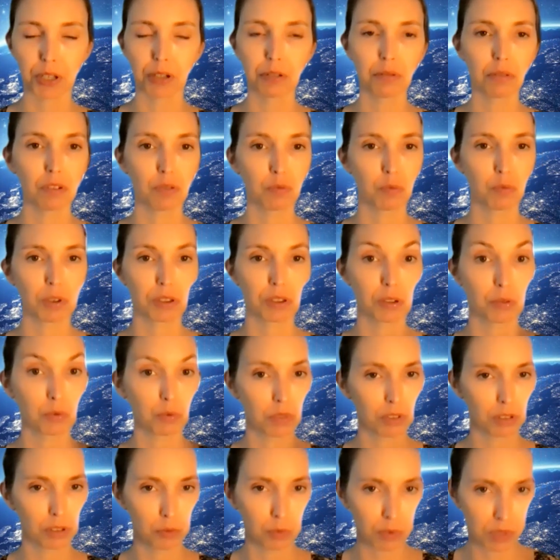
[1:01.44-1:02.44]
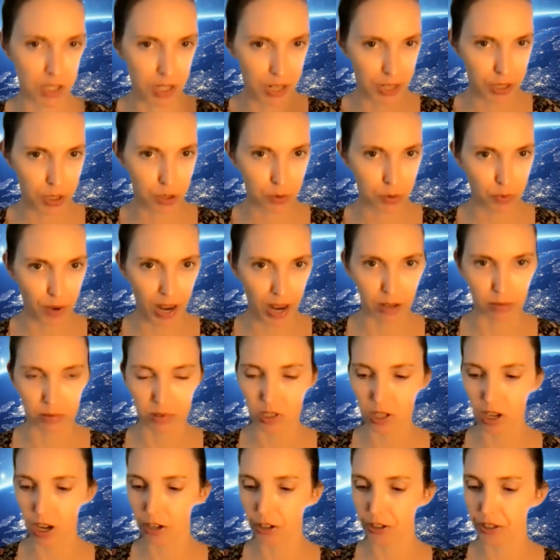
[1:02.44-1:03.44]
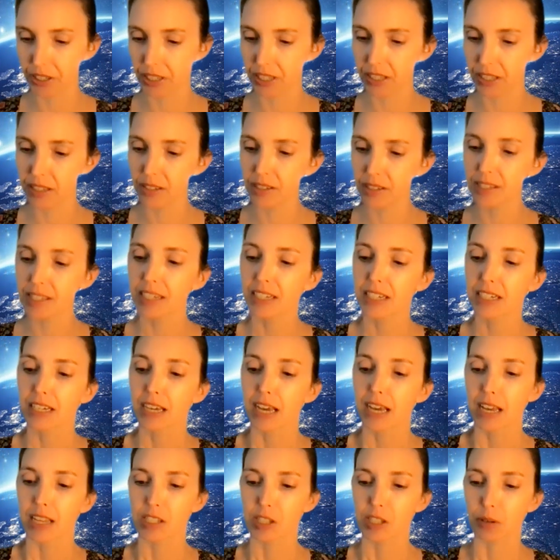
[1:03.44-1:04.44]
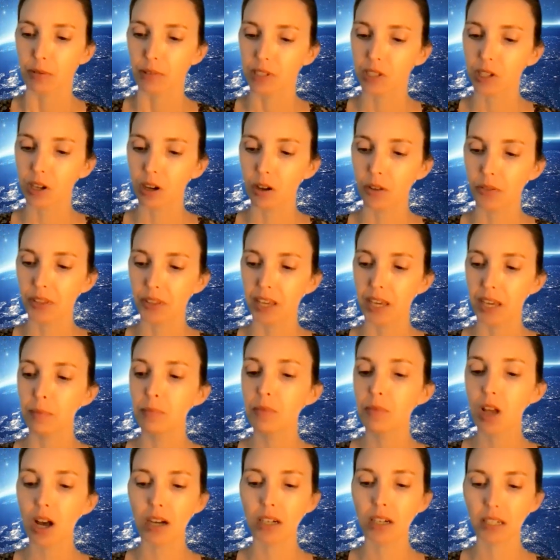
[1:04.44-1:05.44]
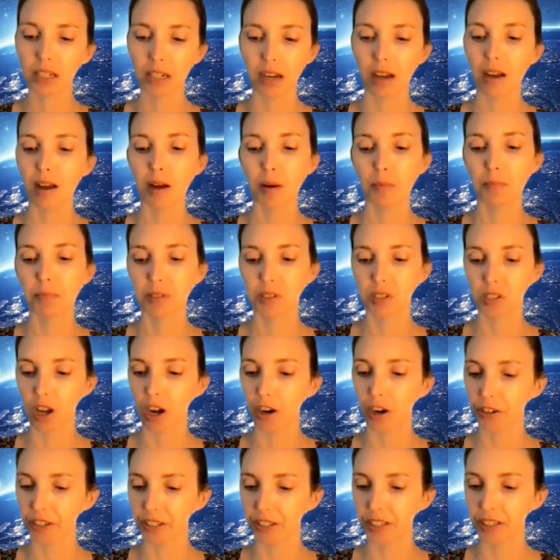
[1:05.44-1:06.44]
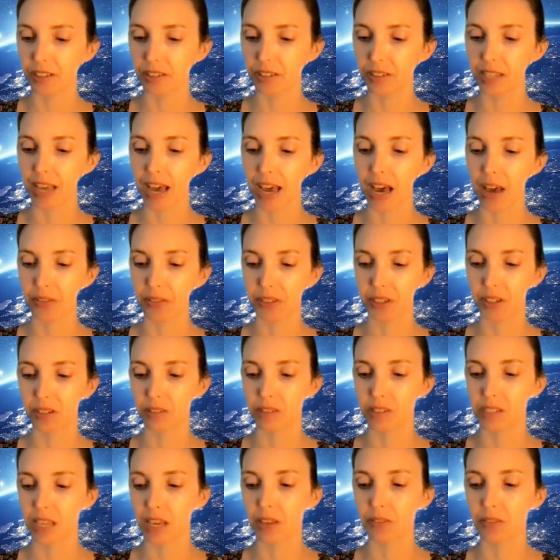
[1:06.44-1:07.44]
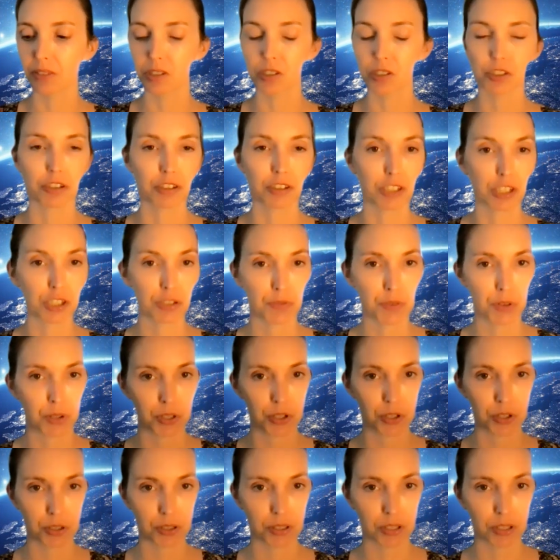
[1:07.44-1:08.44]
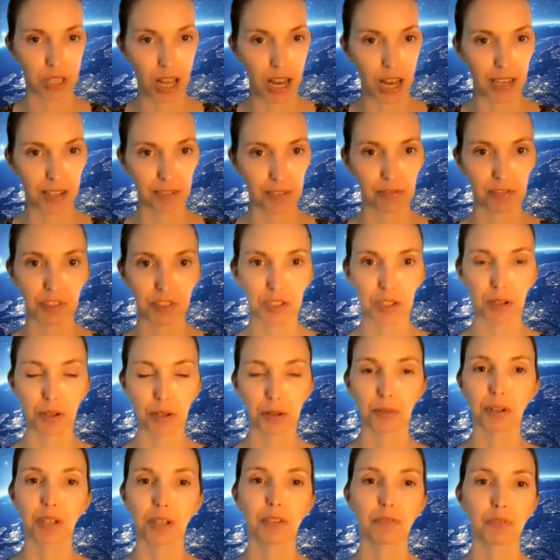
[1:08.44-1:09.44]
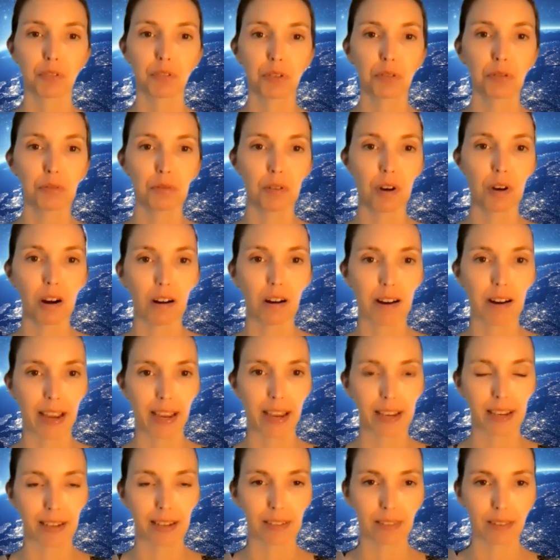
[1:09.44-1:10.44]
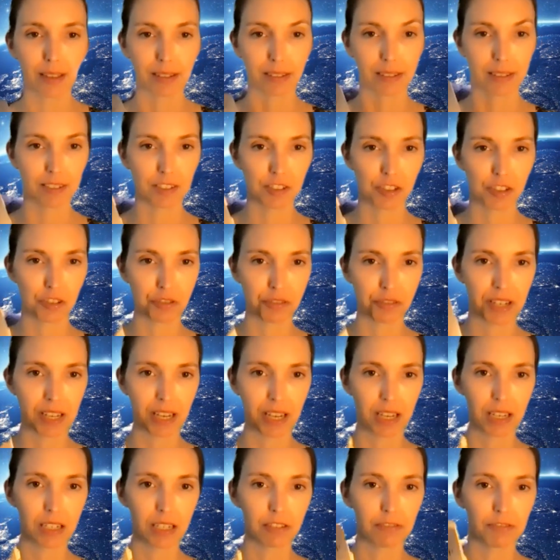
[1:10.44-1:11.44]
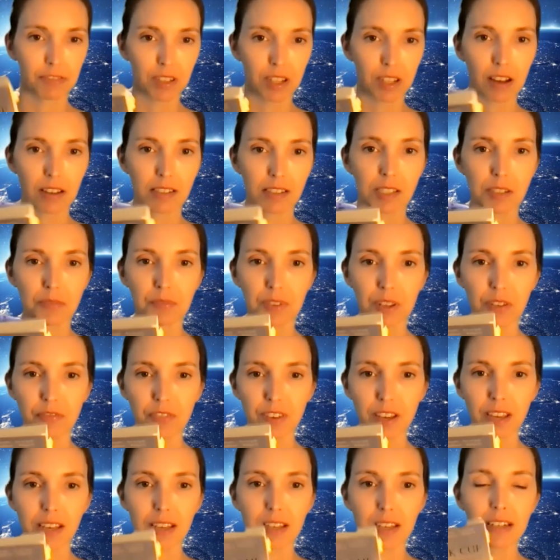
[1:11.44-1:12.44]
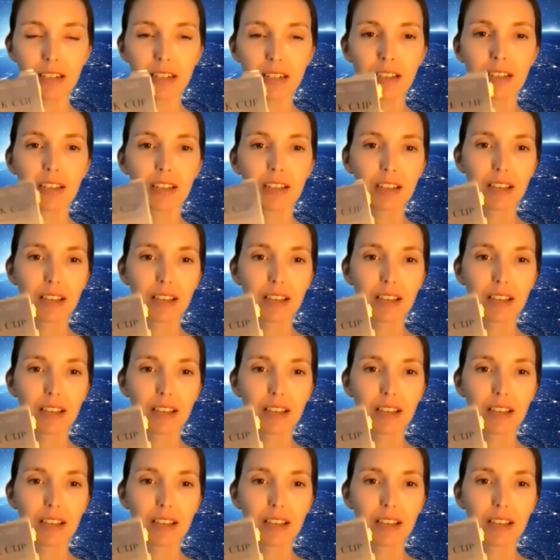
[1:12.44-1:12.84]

you of what the world was like around Socrates. So it's called The Hemlock Cup, Socrates, Athens, and the Search for the Good Life. So if you are a history and philosophy fan,